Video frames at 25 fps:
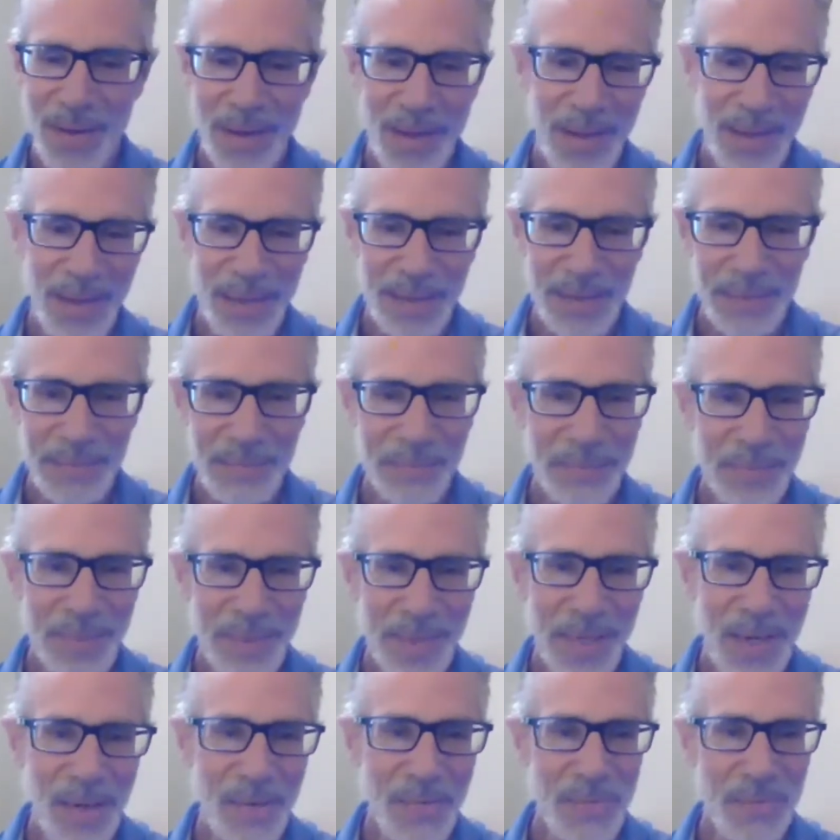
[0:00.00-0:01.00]

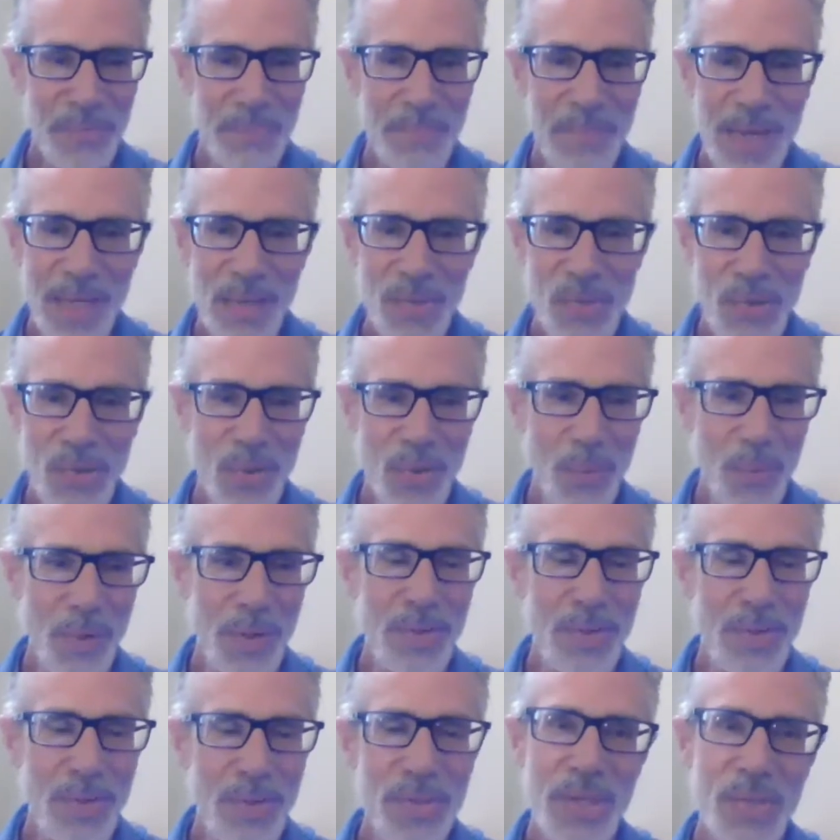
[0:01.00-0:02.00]
kind of make sure that
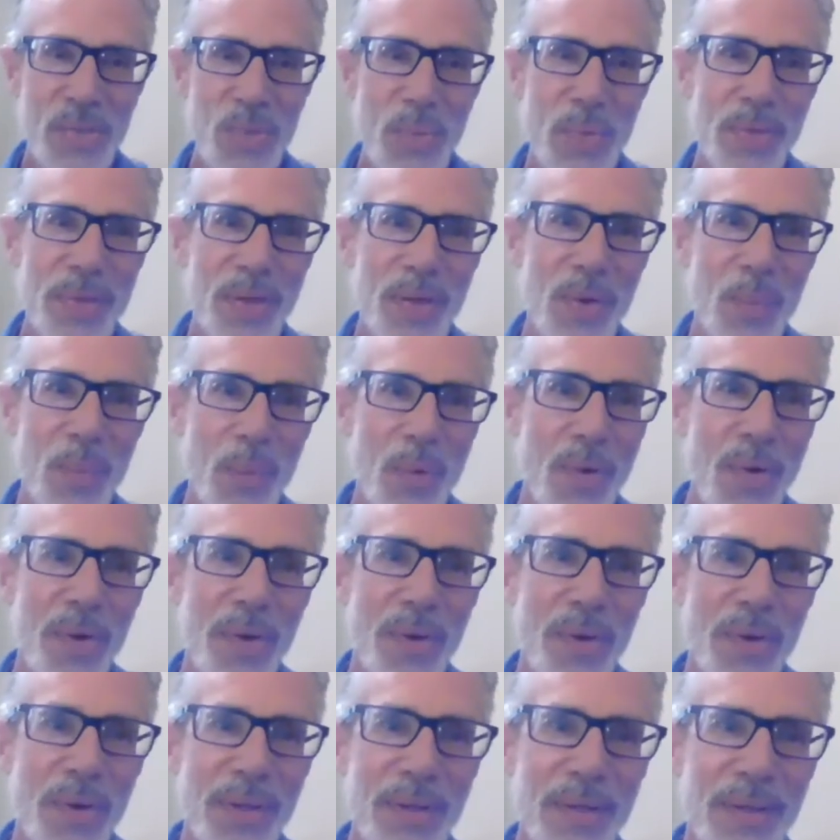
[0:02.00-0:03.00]
we're in touch with their
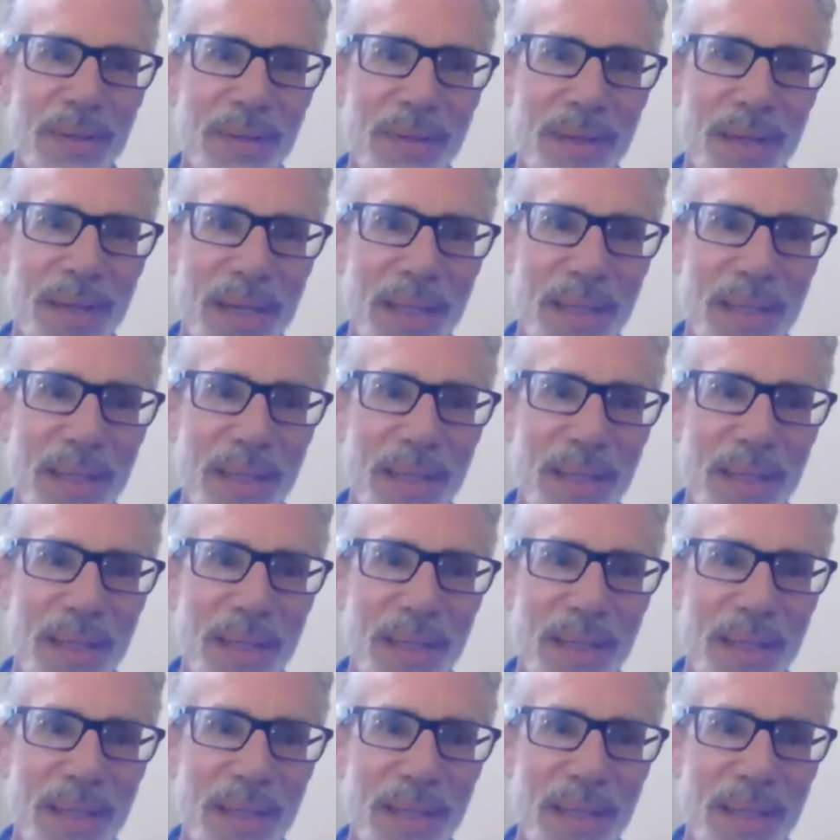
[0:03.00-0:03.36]
world, and